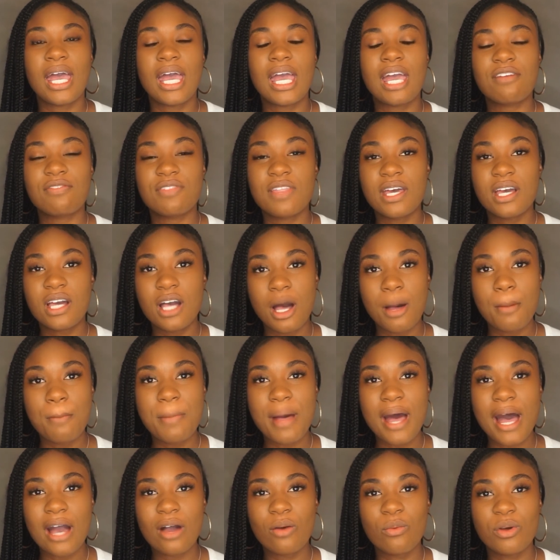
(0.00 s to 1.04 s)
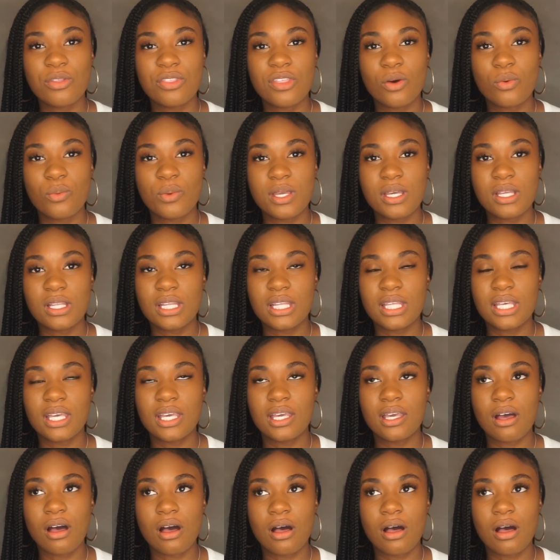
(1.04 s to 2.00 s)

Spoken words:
If they come back with a weekly,